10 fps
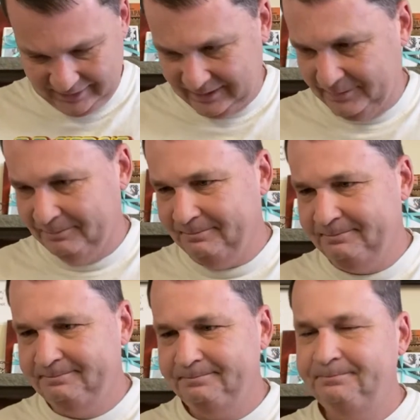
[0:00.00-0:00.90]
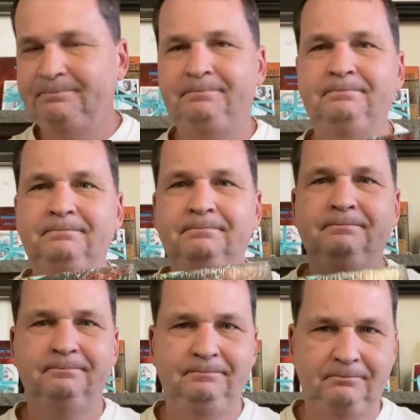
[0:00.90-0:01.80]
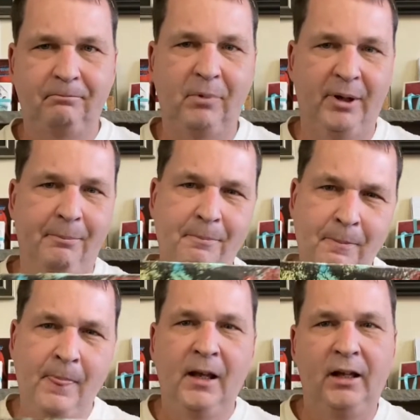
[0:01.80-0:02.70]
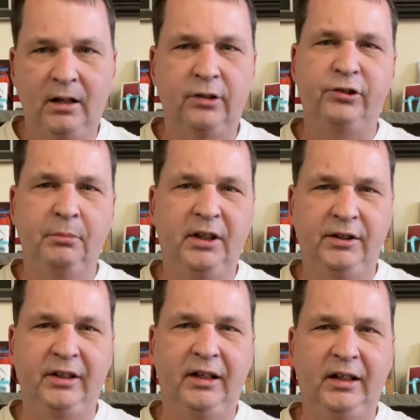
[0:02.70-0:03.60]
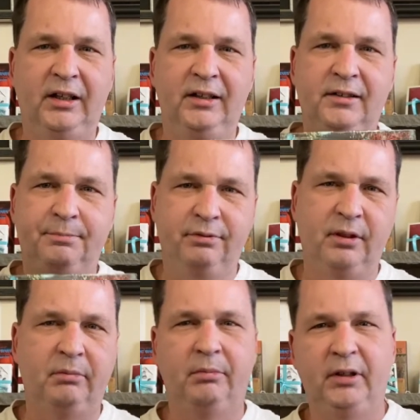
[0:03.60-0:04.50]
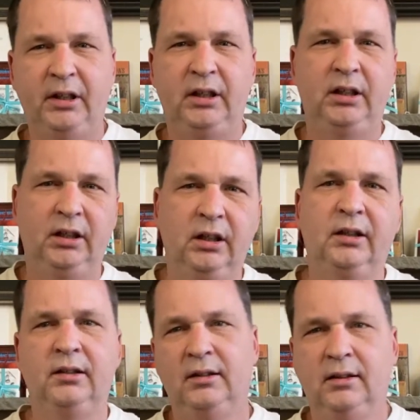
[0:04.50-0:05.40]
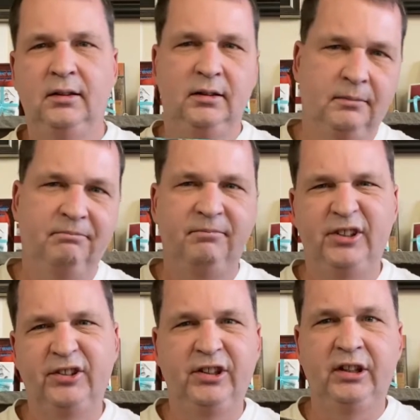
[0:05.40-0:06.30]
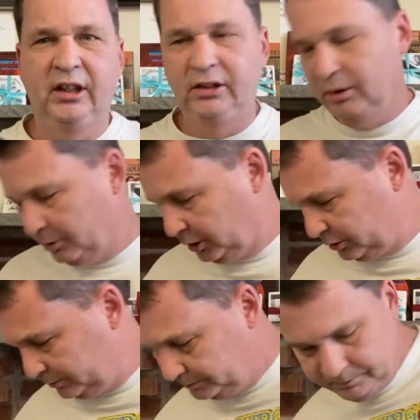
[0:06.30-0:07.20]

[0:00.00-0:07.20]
um, but assuming it's 80s, probably 16 18 bucks.